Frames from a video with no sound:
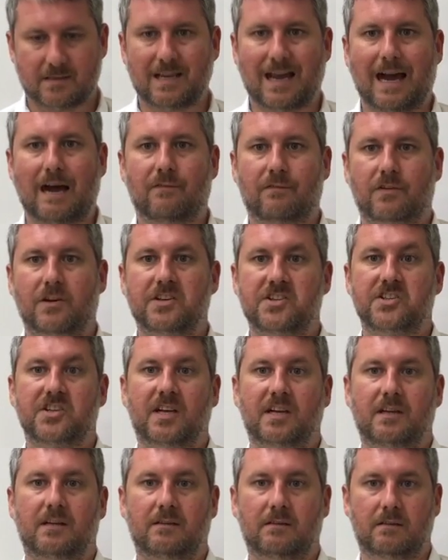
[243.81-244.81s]

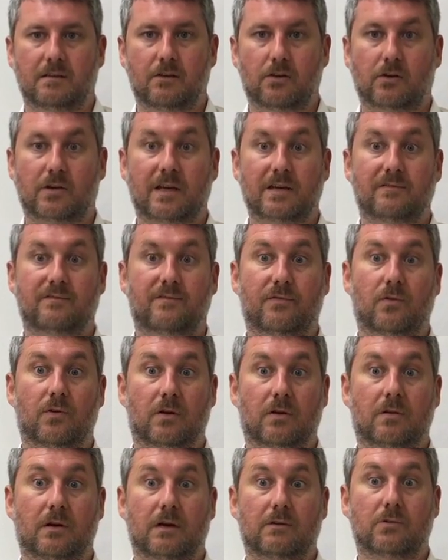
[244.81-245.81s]
averaging and looking
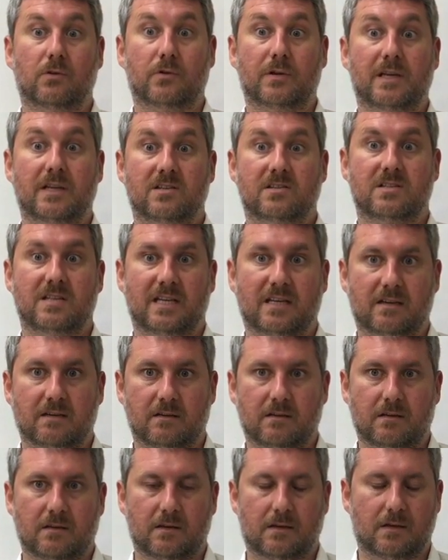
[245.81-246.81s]
for erroneous data
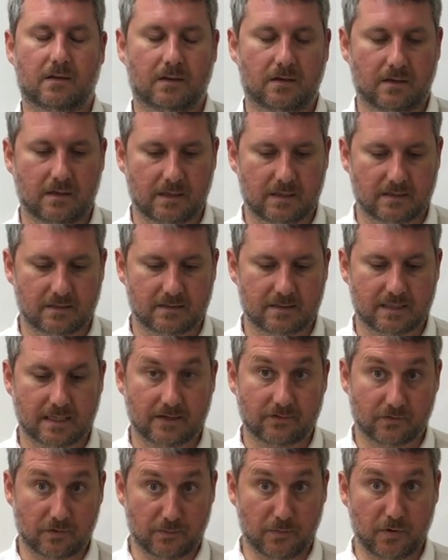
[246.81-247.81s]
and
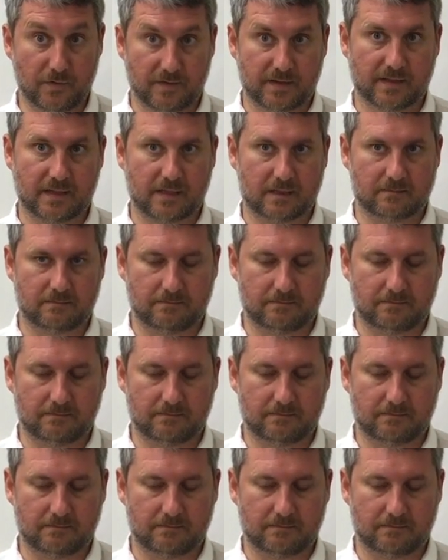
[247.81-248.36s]
removing